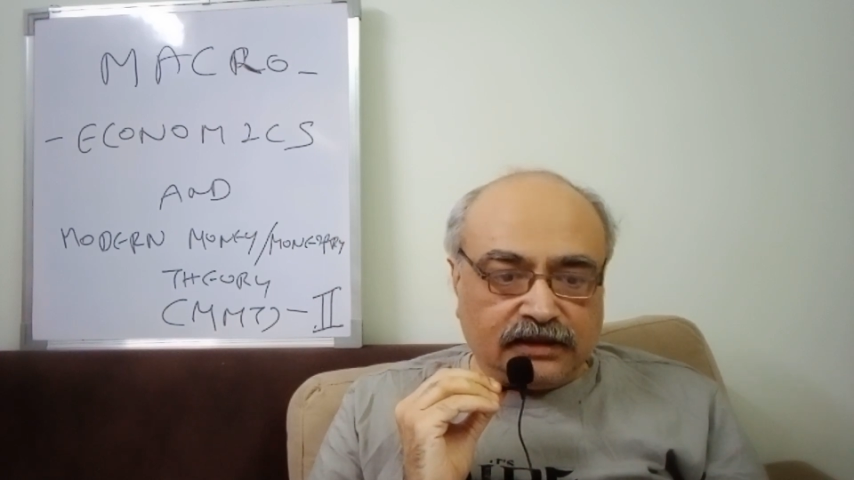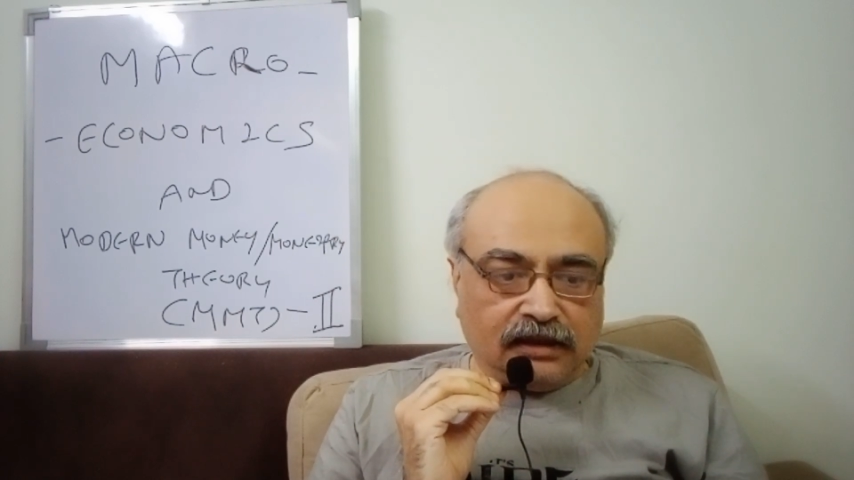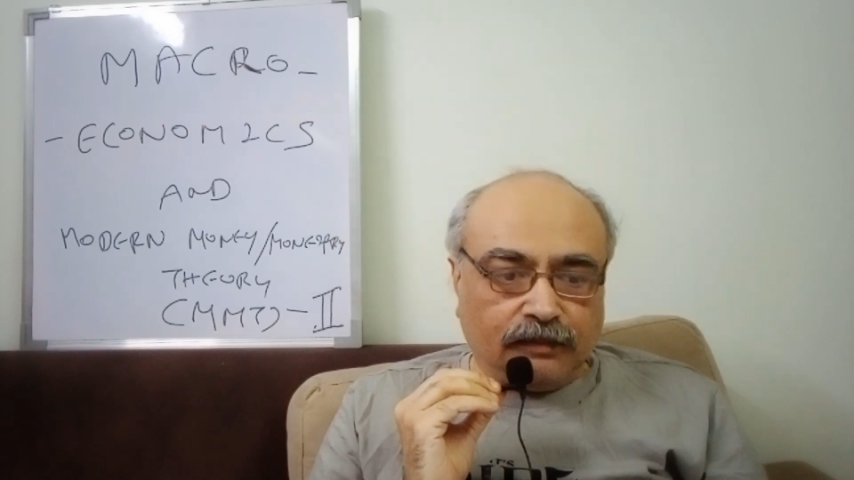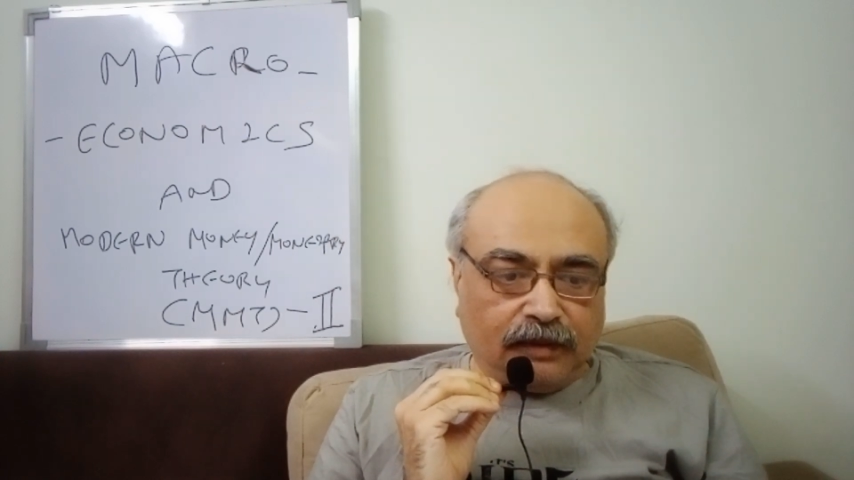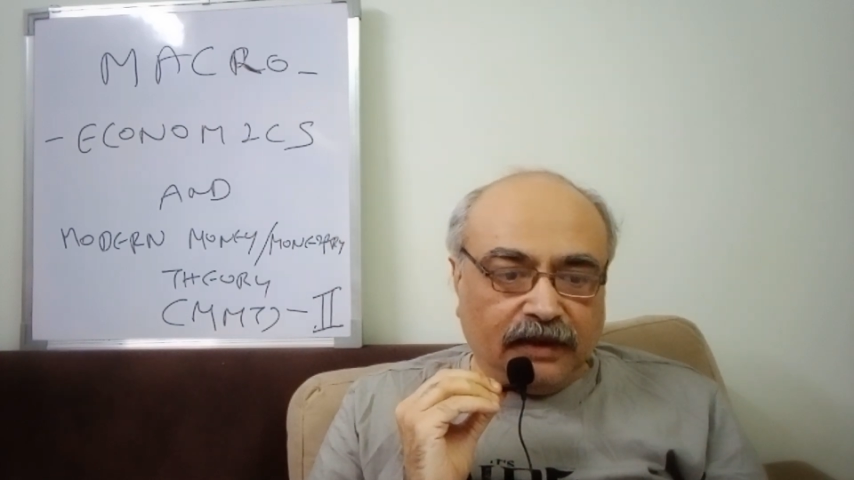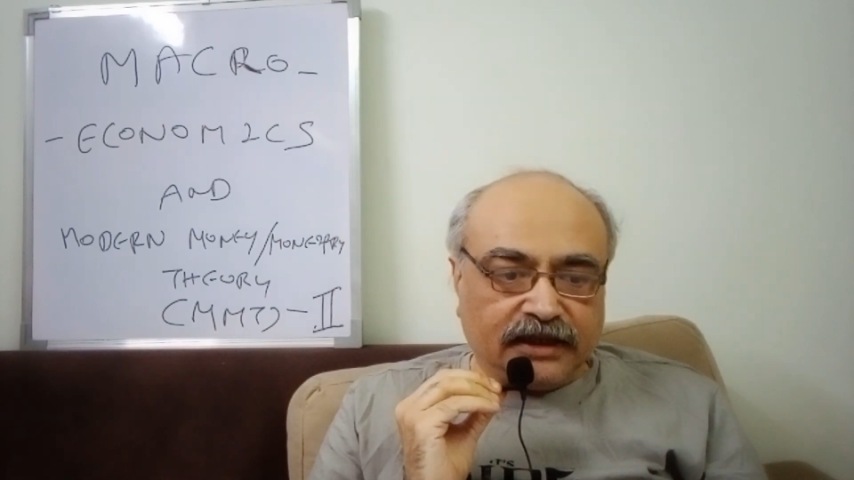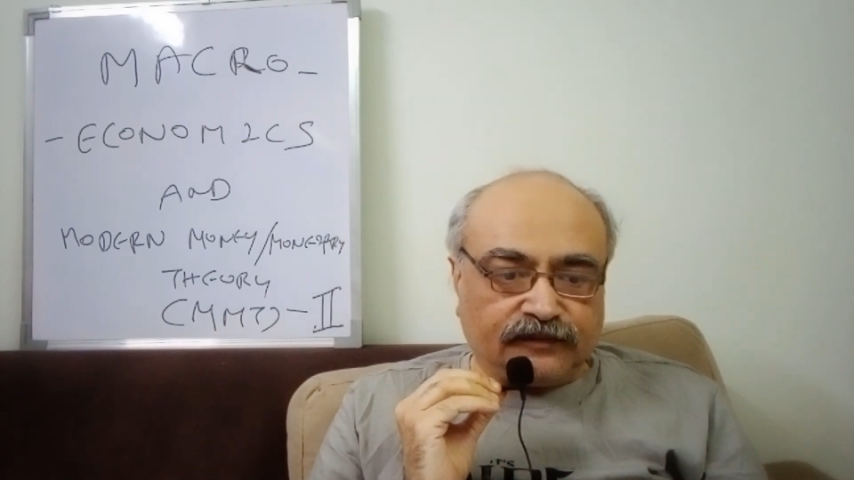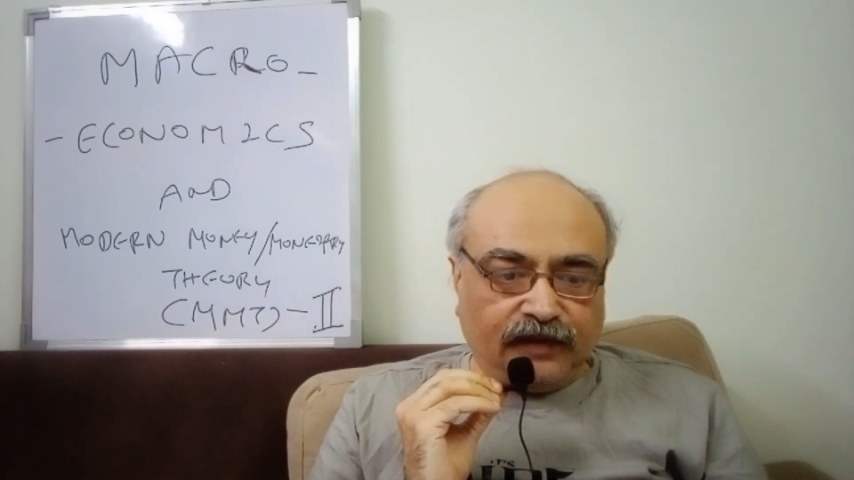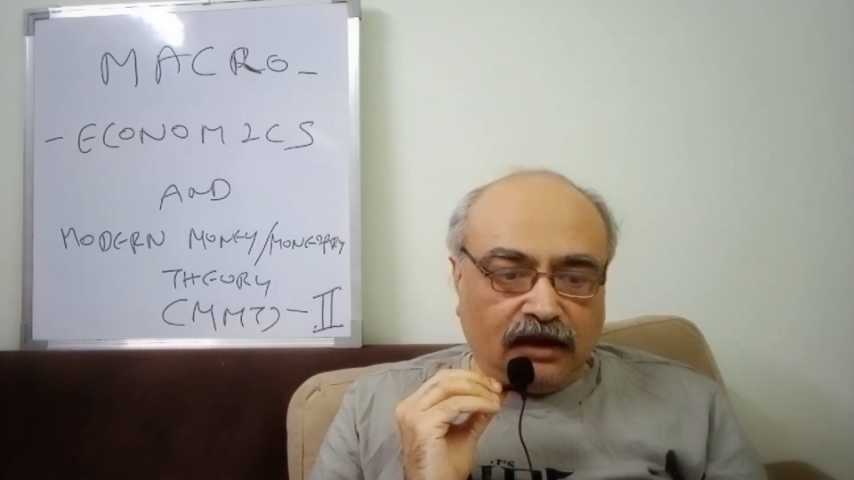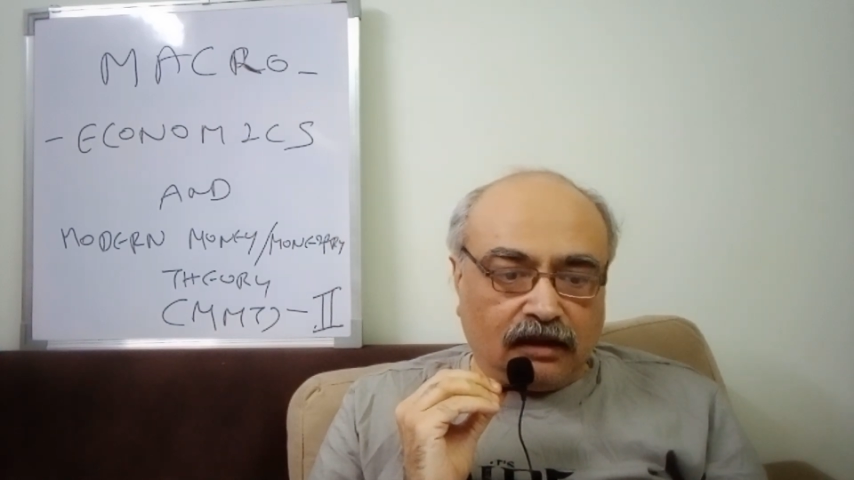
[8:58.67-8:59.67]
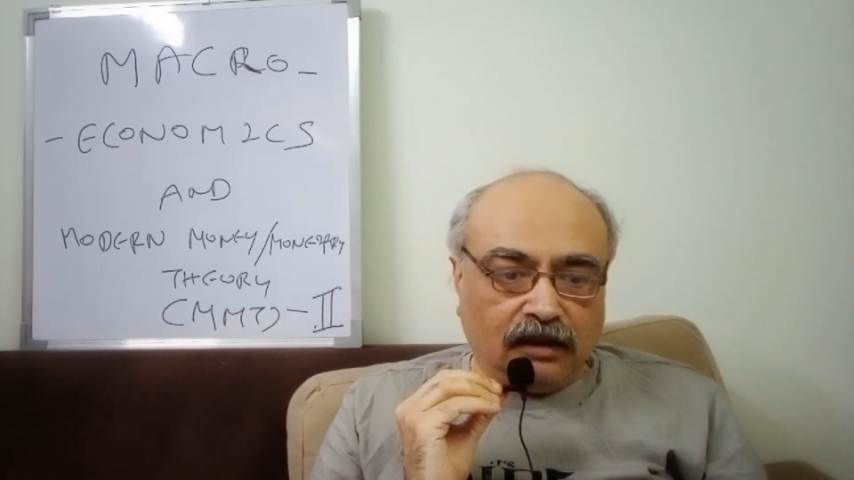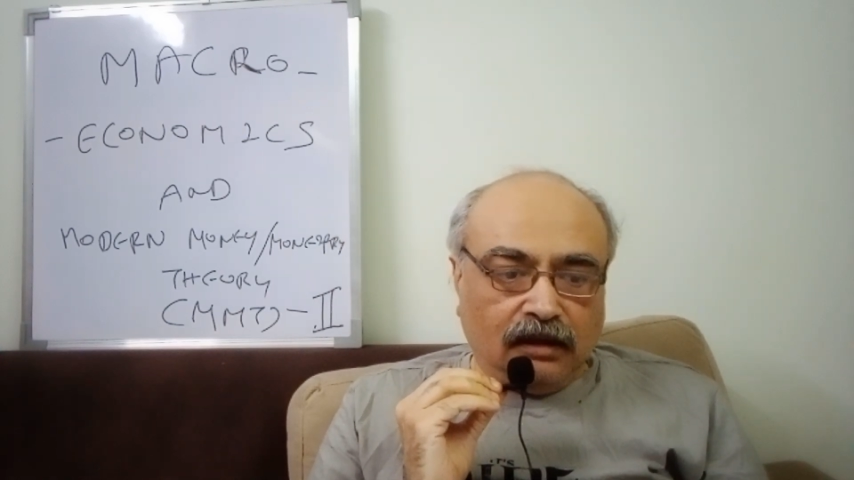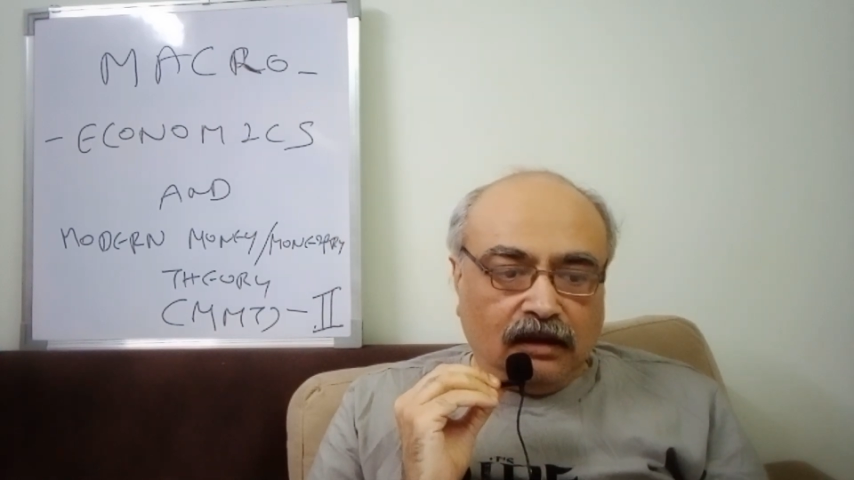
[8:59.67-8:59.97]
in the public sphere